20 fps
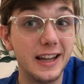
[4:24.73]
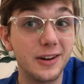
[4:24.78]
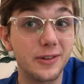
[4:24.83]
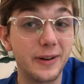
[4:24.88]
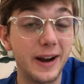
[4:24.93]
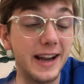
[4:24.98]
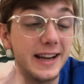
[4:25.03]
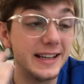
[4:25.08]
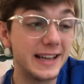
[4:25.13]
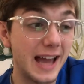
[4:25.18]

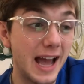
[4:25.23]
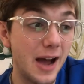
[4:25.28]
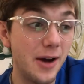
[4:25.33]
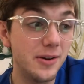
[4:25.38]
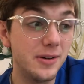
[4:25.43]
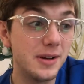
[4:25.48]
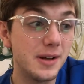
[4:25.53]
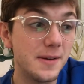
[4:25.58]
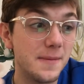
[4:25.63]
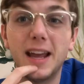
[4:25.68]
right
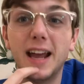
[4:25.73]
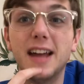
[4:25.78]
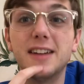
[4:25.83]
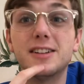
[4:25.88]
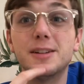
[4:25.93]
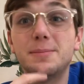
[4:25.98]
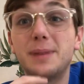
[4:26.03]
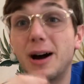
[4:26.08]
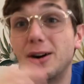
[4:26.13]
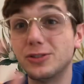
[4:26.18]
now is
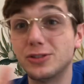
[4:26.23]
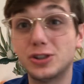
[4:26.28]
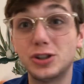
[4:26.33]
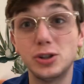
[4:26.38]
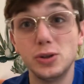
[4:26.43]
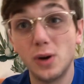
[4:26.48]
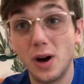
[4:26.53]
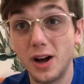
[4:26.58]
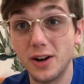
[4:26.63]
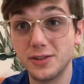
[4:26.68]
about
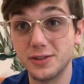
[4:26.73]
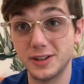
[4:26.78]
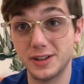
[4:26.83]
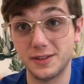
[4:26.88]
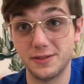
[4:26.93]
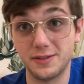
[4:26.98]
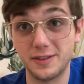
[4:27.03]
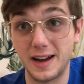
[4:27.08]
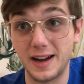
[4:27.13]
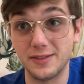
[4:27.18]

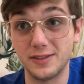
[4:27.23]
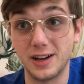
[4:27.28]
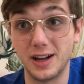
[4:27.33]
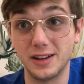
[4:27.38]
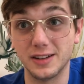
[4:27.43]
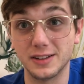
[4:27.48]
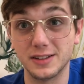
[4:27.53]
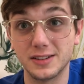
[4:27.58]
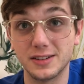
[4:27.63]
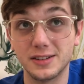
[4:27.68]

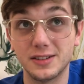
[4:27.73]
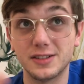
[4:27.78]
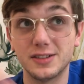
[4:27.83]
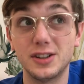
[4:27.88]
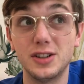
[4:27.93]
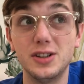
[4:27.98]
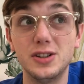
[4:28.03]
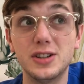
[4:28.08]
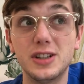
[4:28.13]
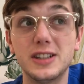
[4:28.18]
$205. So
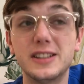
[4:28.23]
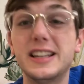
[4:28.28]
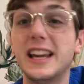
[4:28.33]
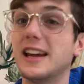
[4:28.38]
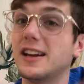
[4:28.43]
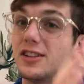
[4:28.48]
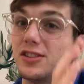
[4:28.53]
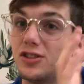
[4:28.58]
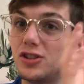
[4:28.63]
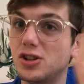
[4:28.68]
you could
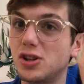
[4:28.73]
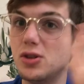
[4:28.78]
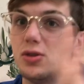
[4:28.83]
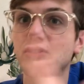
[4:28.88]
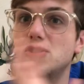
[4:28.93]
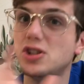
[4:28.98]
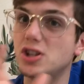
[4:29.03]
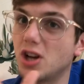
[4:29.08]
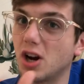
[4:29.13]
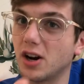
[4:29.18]
take two
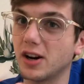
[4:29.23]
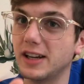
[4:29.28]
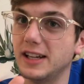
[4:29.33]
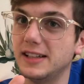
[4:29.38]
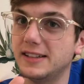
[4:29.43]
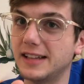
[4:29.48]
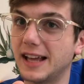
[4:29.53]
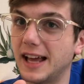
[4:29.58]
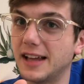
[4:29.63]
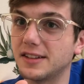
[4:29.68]
GRE
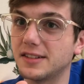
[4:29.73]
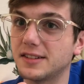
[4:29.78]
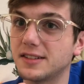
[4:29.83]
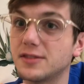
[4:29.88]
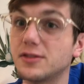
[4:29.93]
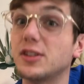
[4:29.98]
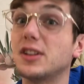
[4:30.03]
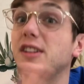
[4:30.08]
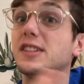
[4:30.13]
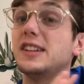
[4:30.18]
tests
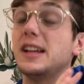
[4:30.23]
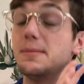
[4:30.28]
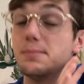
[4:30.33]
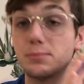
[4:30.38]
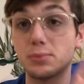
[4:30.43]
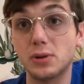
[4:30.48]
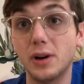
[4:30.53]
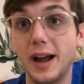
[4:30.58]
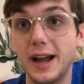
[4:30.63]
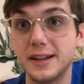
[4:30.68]
for the same
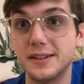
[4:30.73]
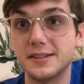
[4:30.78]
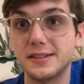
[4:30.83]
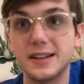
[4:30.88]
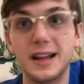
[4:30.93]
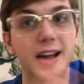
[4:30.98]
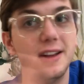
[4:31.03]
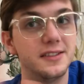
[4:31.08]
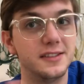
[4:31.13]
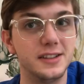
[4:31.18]
price
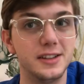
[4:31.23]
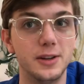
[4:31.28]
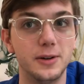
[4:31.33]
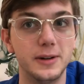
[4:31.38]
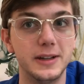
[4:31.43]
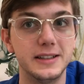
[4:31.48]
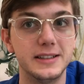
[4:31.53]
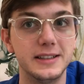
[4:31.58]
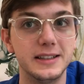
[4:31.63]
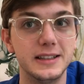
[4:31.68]
as the
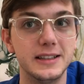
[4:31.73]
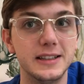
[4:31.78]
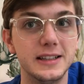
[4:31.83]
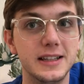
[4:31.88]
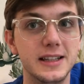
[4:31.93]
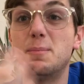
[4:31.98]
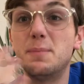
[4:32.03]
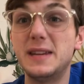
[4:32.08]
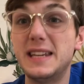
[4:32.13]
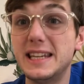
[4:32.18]
OAT.
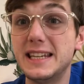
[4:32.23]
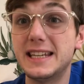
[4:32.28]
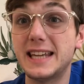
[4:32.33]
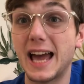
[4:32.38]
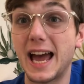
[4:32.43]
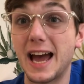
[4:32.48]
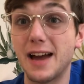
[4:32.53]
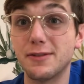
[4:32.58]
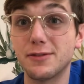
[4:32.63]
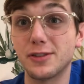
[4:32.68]
The
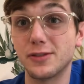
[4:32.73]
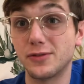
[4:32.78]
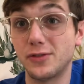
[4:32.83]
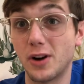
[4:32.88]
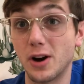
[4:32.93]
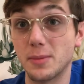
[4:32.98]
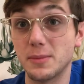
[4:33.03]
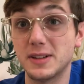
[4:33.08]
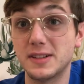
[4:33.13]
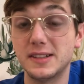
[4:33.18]
PCAT for
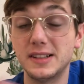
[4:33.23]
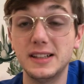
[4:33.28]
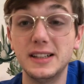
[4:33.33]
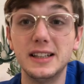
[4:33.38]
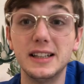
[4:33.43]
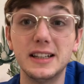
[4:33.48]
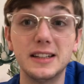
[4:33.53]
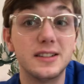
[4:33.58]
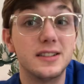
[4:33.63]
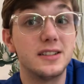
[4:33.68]

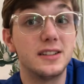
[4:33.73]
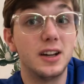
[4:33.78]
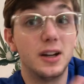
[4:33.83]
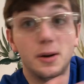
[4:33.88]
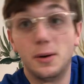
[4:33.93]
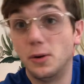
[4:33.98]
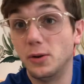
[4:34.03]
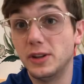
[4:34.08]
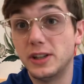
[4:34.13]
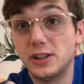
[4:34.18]
pharmacy is
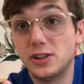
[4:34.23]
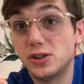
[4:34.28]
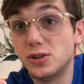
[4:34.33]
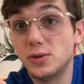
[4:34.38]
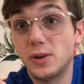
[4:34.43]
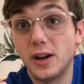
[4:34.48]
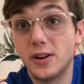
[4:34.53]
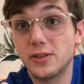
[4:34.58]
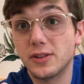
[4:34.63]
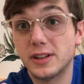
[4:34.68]
only
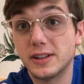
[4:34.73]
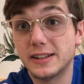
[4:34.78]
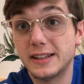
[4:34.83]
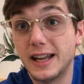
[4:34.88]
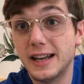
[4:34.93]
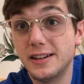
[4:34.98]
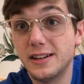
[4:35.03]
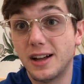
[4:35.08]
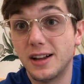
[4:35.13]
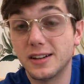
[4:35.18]

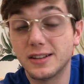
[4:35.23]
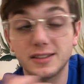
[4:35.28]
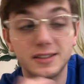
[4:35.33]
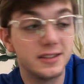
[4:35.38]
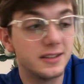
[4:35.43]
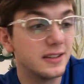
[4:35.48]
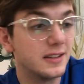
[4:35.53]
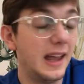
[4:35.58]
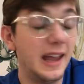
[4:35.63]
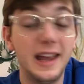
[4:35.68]

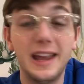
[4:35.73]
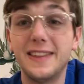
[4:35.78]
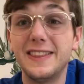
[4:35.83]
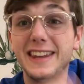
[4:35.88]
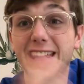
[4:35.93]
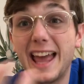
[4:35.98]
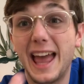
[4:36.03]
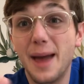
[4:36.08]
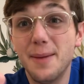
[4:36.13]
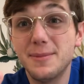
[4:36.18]
$210. And
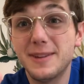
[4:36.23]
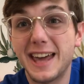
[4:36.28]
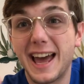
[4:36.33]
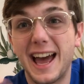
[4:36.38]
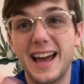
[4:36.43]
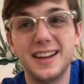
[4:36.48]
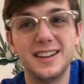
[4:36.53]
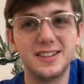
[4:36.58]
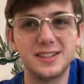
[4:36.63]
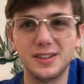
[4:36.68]
the
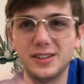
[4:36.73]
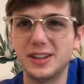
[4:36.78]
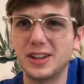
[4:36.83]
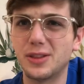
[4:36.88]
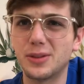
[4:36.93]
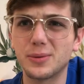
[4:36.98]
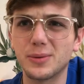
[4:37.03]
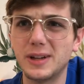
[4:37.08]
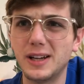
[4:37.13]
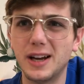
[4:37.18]
MCAT is only
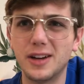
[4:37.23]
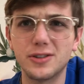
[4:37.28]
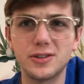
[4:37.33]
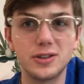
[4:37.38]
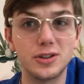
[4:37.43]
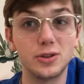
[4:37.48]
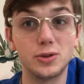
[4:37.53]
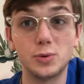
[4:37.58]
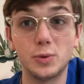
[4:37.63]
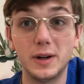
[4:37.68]

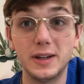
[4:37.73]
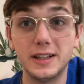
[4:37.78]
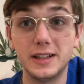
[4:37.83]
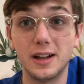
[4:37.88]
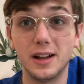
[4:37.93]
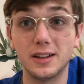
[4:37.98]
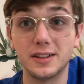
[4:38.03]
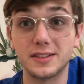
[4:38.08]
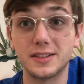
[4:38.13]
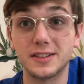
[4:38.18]

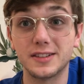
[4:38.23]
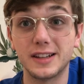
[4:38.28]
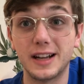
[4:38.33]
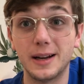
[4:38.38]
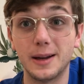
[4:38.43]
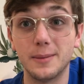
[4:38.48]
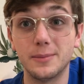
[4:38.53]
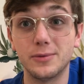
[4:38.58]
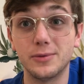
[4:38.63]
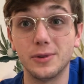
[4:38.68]
$320 to
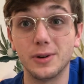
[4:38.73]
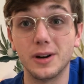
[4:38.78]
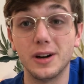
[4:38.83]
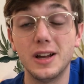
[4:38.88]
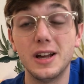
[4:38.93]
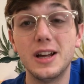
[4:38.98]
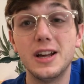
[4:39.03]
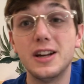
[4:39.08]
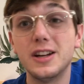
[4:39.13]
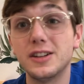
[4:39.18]
sign up for.
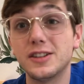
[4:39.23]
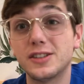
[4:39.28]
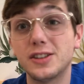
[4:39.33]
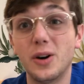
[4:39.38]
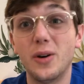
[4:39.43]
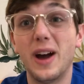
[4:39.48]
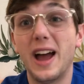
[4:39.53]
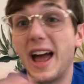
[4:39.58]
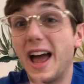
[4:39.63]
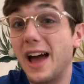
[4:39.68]

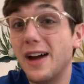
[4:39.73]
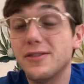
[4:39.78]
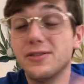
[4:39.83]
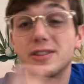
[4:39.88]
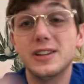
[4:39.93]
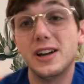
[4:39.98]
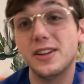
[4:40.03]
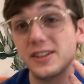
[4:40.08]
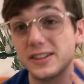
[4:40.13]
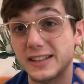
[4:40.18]
So
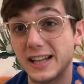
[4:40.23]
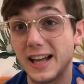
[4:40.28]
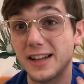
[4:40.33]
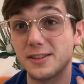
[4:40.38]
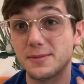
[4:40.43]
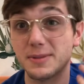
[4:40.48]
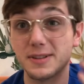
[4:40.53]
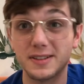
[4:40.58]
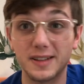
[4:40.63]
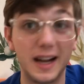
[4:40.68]
every other
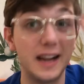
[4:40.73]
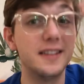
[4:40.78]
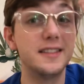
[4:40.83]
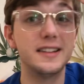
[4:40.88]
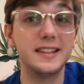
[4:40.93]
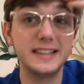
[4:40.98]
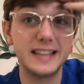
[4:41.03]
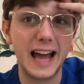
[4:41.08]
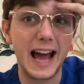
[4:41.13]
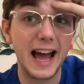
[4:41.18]
test besides
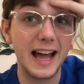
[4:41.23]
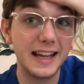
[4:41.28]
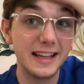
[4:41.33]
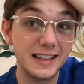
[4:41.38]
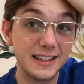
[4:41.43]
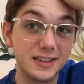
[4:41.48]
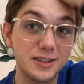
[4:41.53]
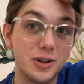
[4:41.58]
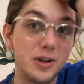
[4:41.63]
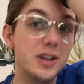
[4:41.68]
the DAT
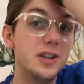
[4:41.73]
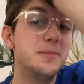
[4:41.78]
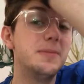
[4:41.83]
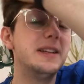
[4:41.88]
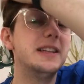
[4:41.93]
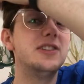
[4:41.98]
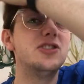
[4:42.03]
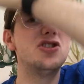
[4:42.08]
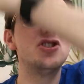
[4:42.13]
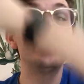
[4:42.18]
is going to
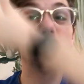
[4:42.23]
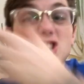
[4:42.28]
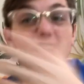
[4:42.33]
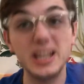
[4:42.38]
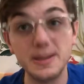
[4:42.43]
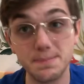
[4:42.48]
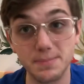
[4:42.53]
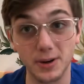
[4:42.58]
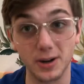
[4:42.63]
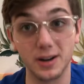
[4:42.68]
be
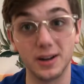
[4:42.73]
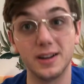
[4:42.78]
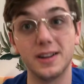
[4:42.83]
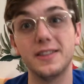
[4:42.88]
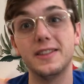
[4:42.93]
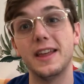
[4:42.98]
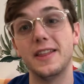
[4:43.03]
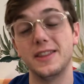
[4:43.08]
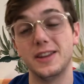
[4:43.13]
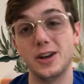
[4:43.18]
cheaper
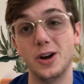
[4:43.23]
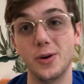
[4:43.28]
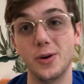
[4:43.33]
than the